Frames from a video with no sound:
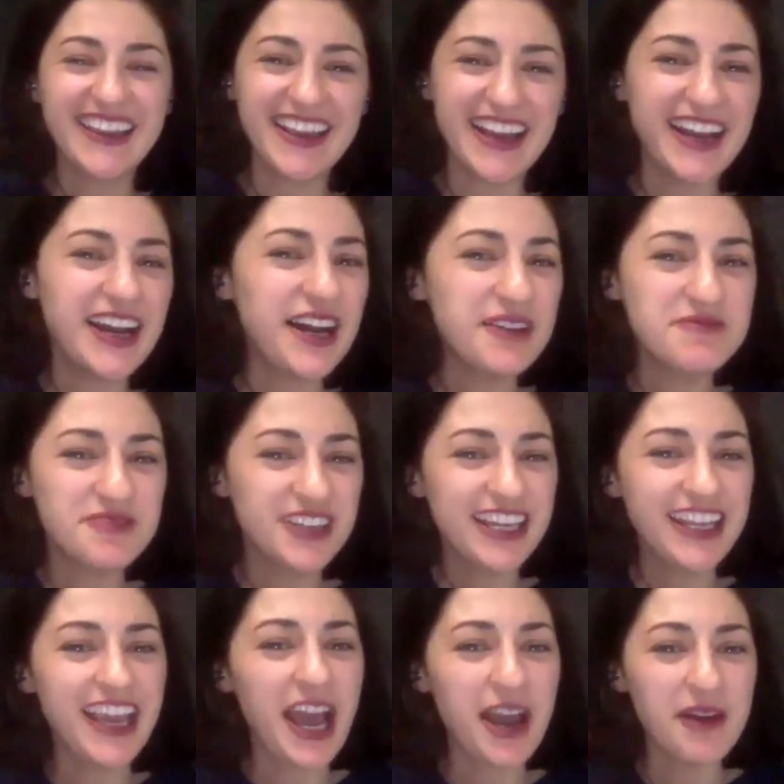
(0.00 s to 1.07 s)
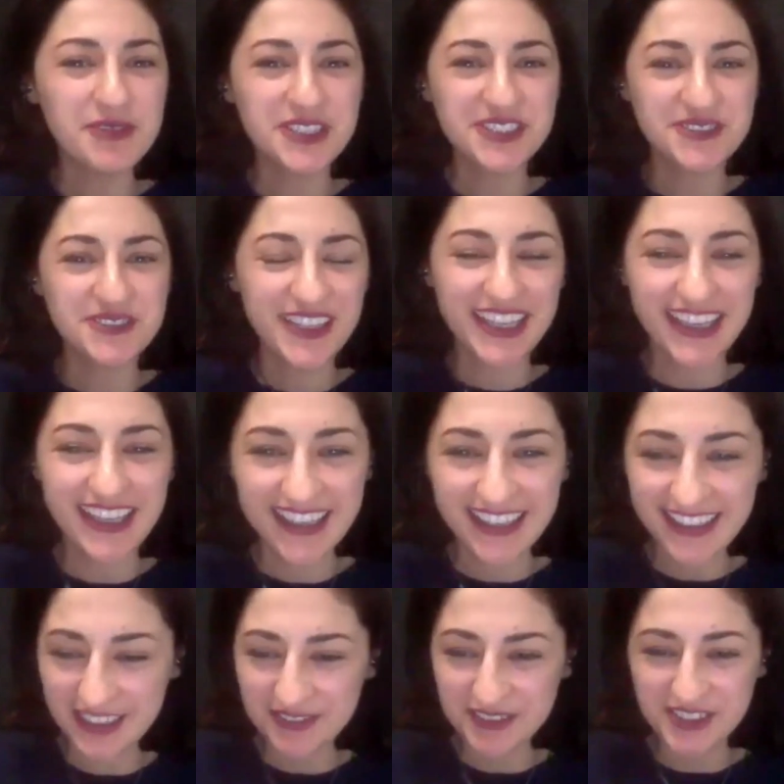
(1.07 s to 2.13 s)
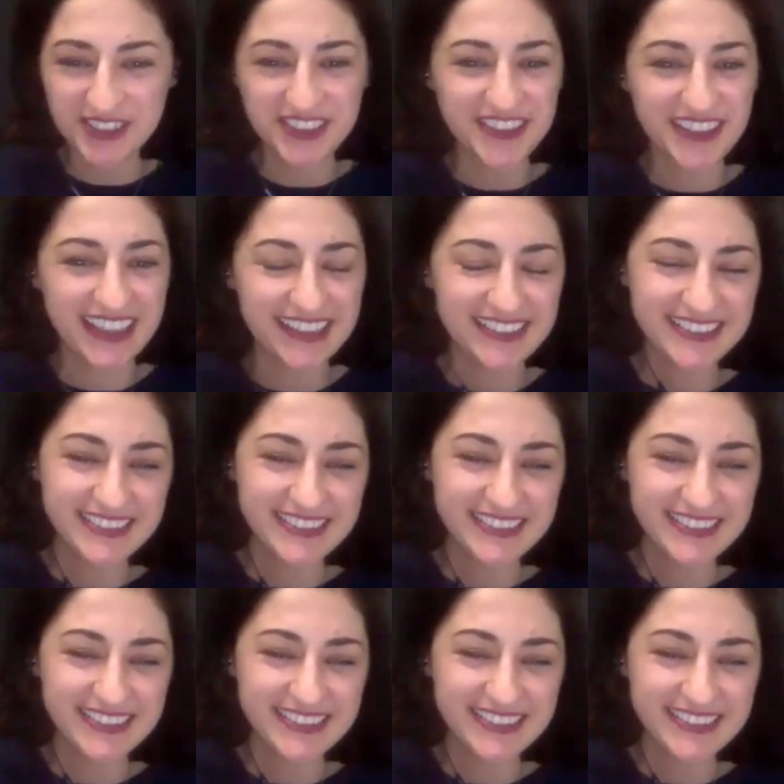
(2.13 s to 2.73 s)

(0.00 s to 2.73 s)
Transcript: I'm really happy to be here. I'm doing great.